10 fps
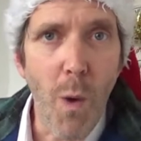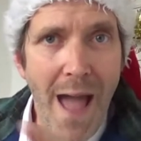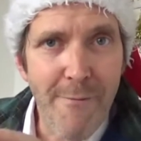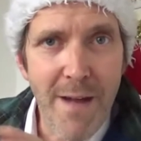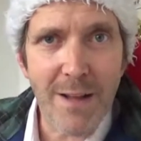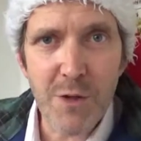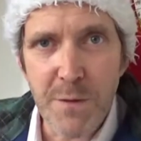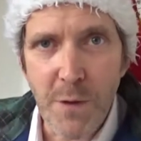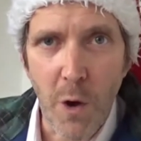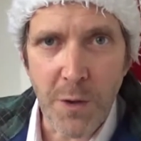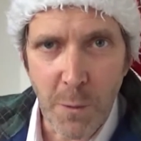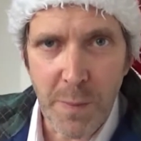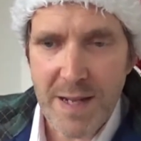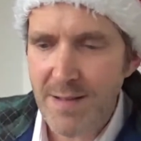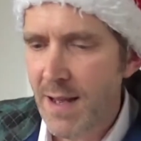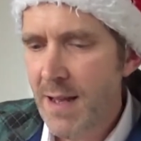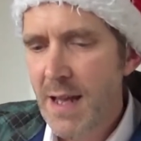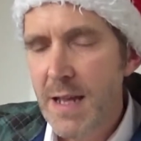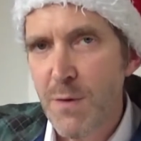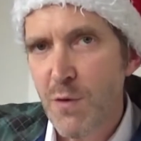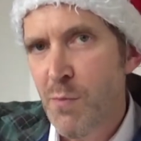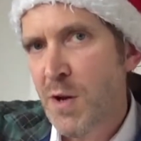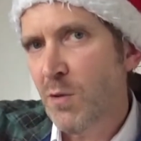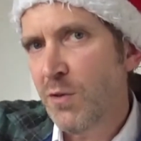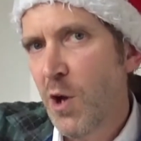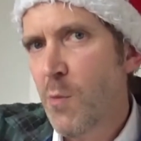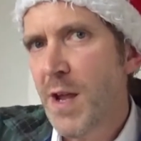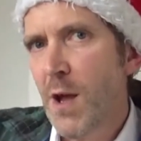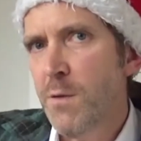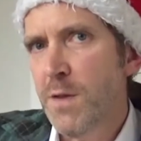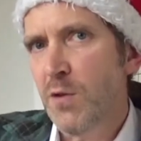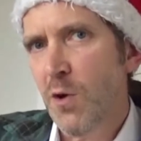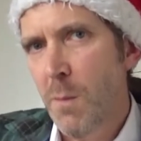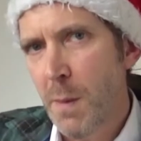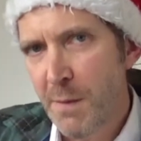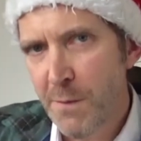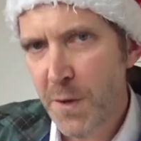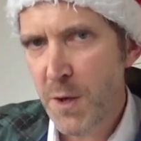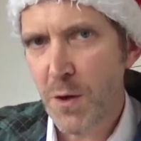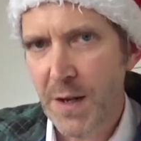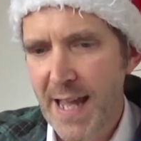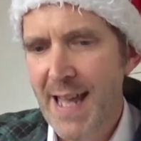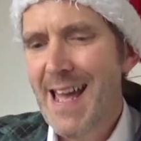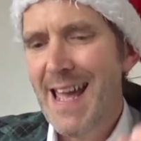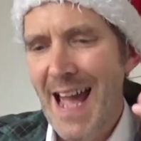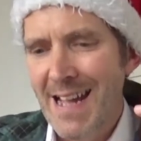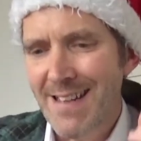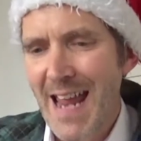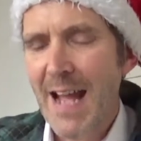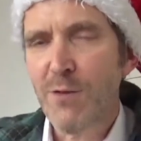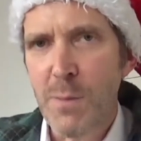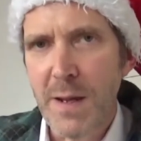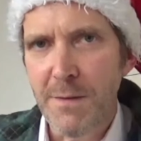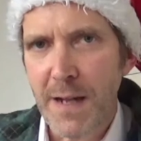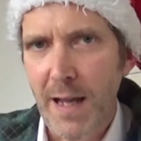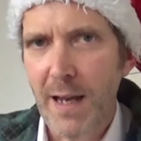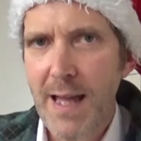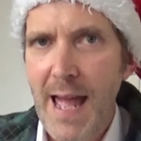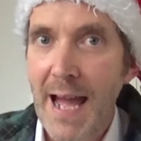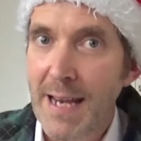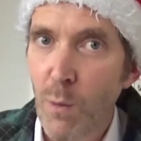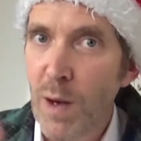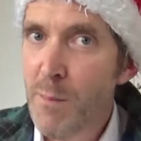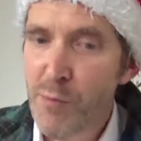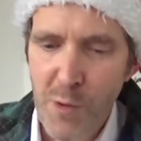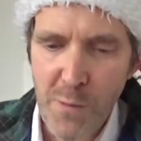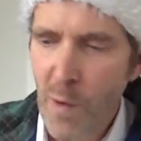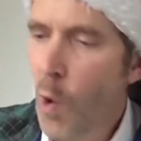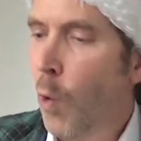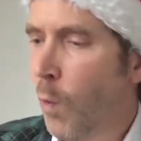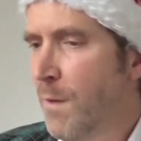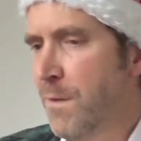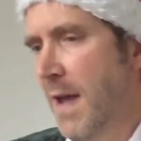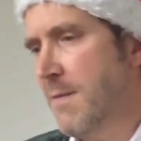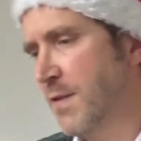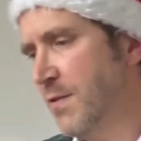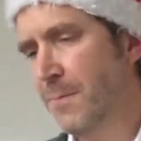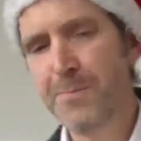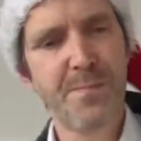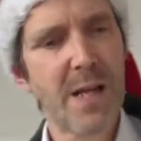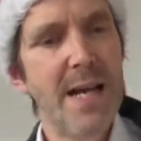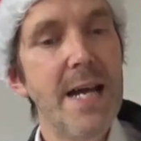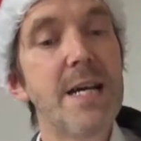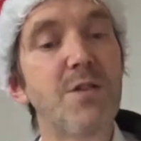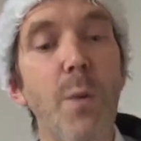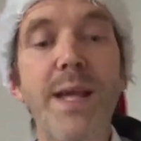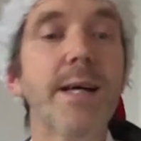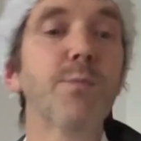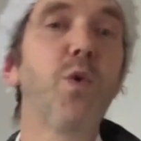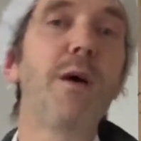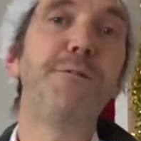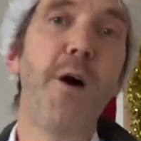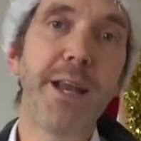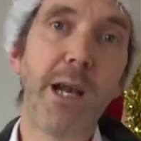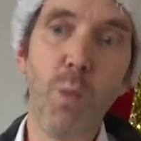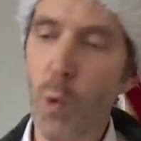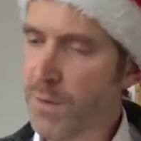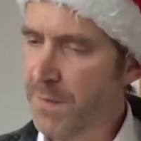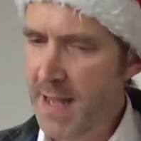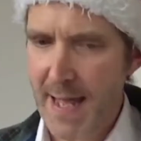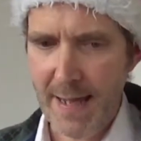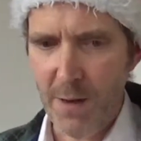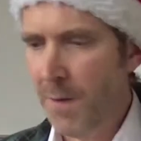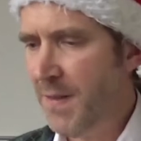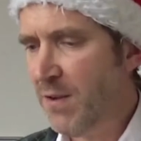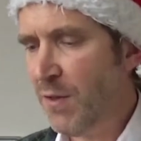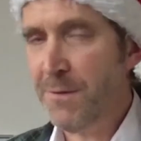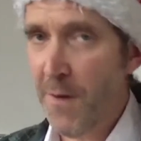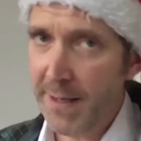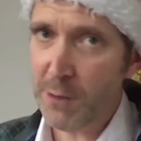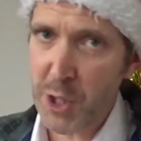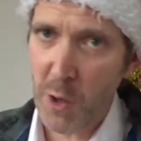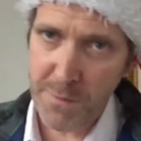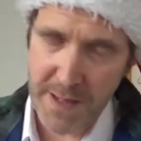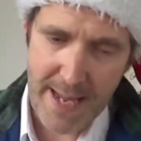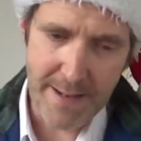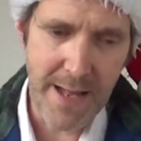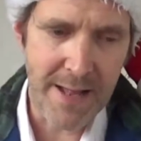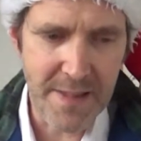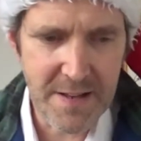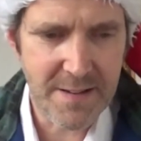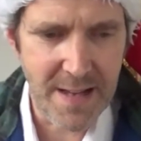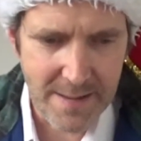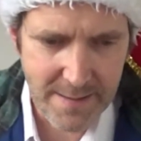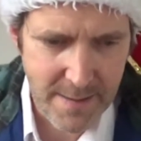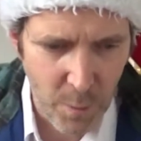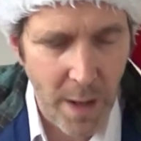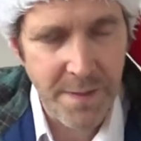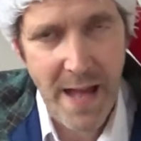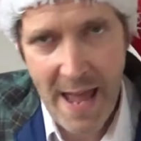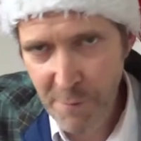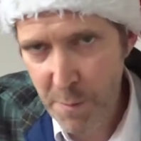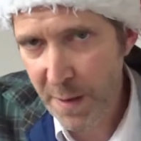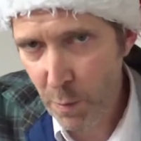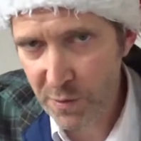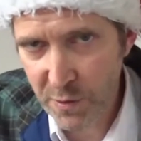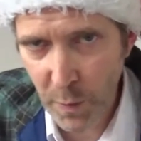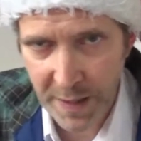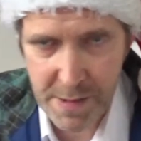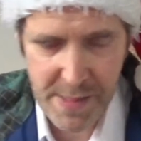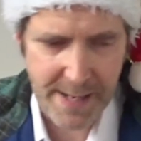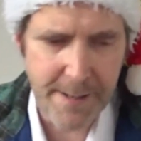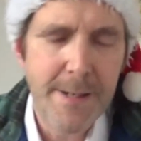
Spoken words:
Whatever else you've got on your pizza, if you sprinkle turmeric over the top before you cook it, it adds an extra bit of colour and it will improve all the flavours. So we come to our final award of the year on this, the final show of the year, and this is the one that everybody wants to win, I think.